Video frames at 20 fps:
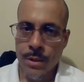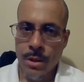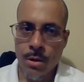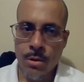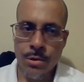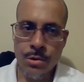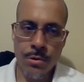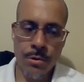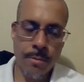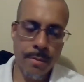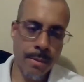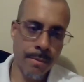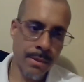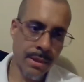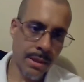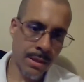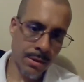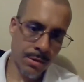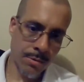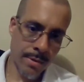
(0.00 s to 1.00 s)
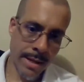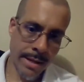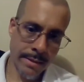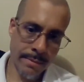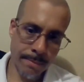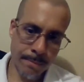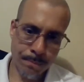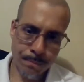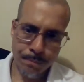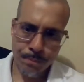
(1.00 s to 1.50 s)
Also remember this, right?
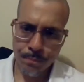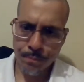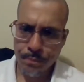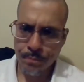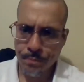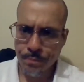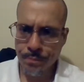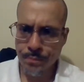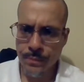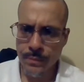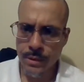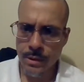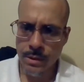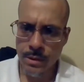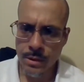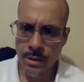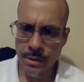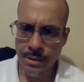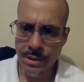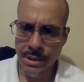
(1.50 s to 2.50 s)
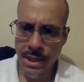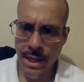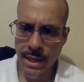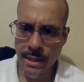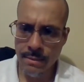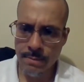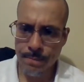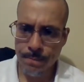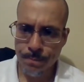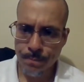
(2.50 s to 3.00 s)
It's a little
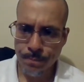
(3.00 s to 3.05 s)
side.